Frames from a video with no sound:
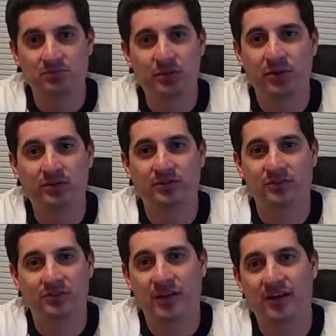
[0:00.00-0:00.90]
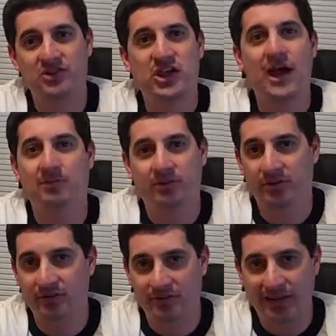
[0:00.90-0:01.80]
books,
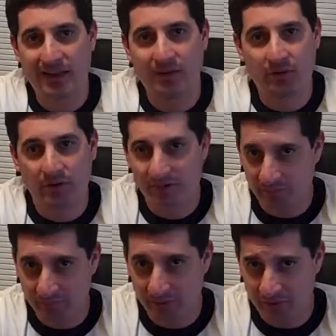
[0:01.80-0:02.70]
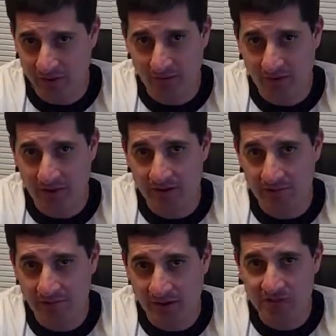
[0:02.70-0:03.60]
chapters anywhere is a book
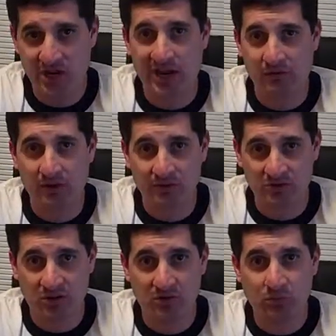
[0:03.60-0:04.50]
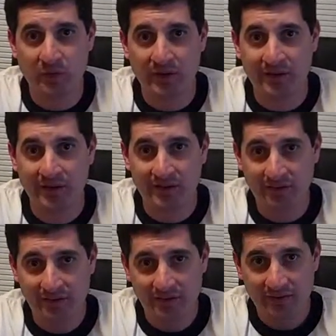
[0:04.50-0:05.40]
by Jack Welch called Winning,
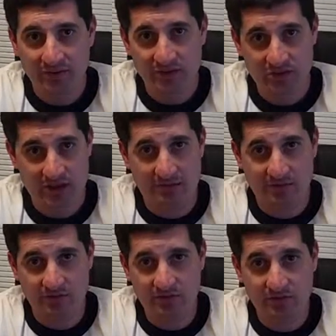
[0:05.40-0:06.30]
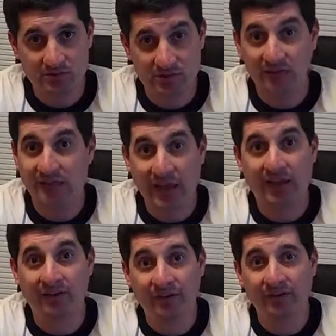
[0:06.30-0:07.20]
and chapter 2 is called
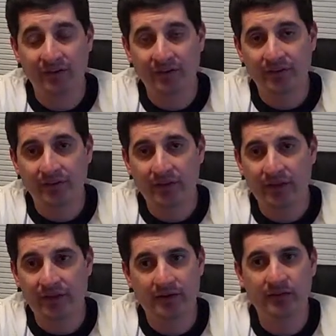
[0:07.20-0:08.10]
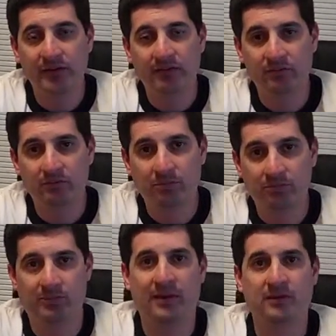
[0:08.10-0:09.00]
Candor, and he gives his
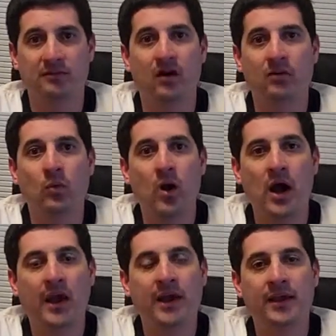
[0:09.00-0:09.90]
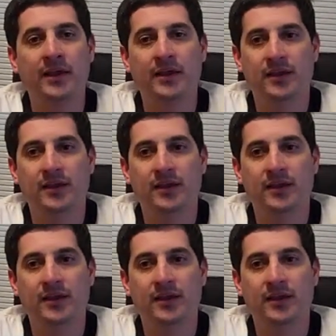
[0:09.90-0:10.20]
perspective on why